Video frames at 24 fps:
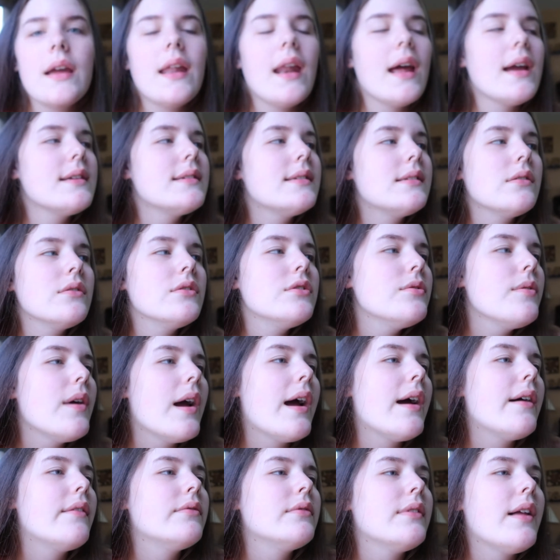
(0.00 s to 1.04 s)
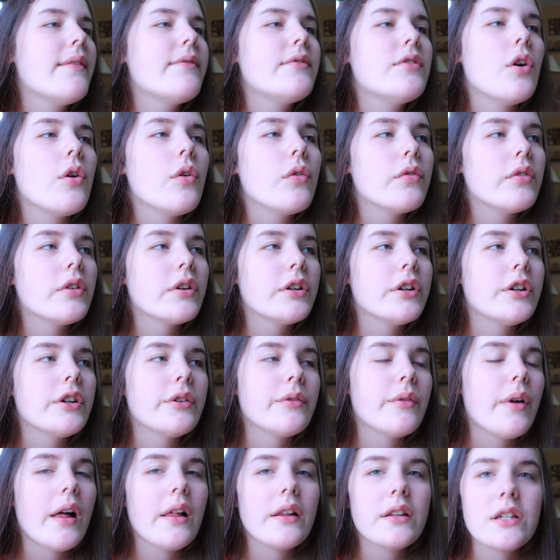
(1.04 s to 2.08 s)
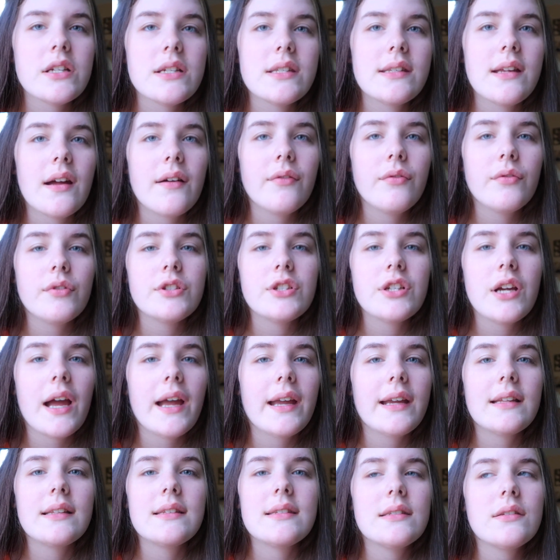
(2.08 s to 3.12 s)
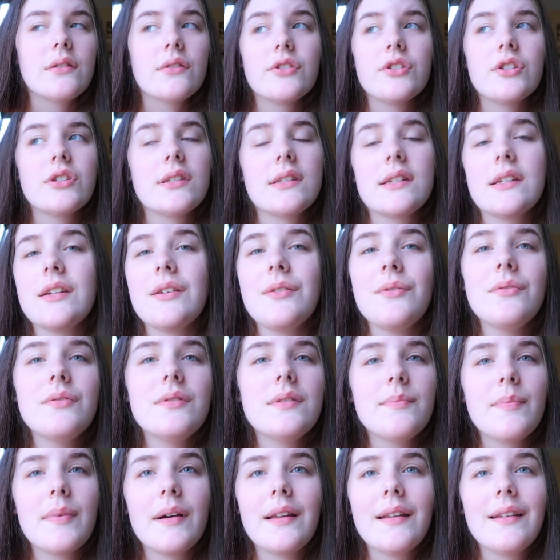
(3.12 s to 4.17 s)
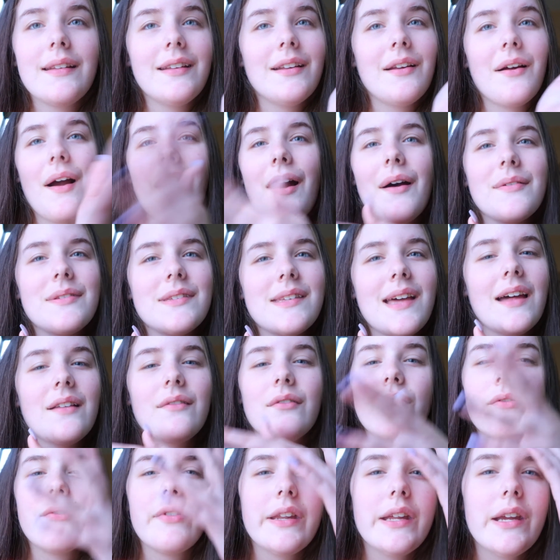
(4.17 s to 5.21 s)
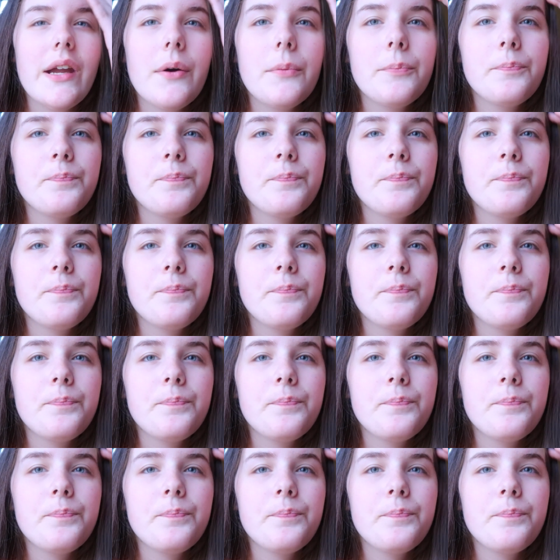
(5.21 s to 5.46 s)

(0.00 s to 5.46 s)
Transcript: and i still do have leftover curology stuff which i can still just use but you know outside of a video